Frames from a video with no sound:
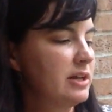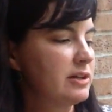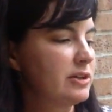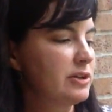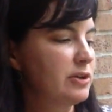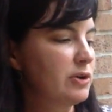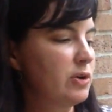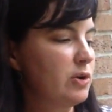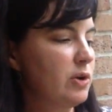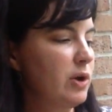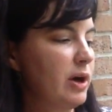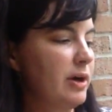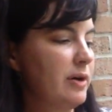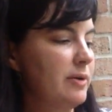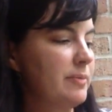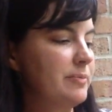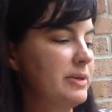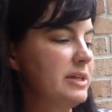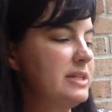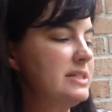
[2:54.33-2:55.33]
little
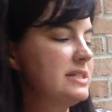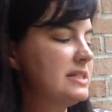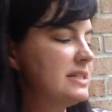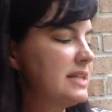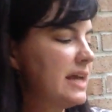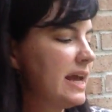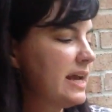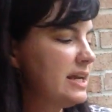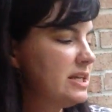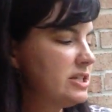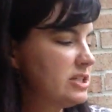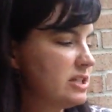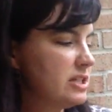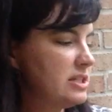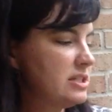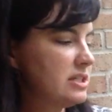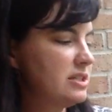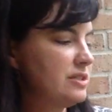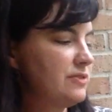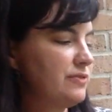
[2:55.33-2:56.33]

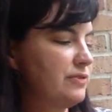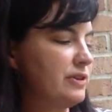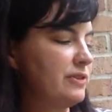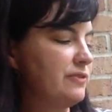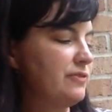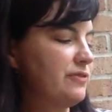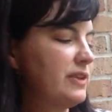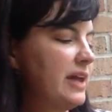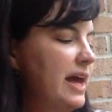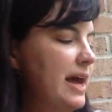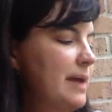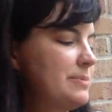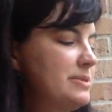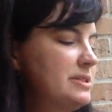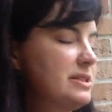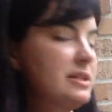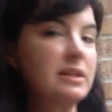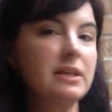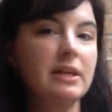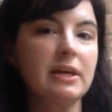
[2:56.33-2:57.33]
indentations and different flaps
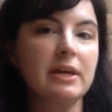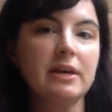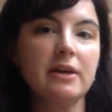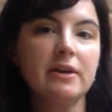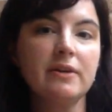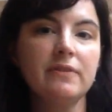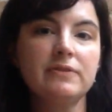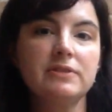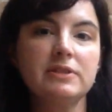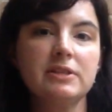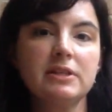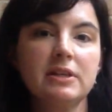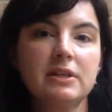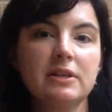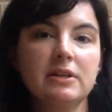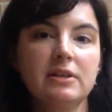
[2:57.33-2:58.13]
to lift,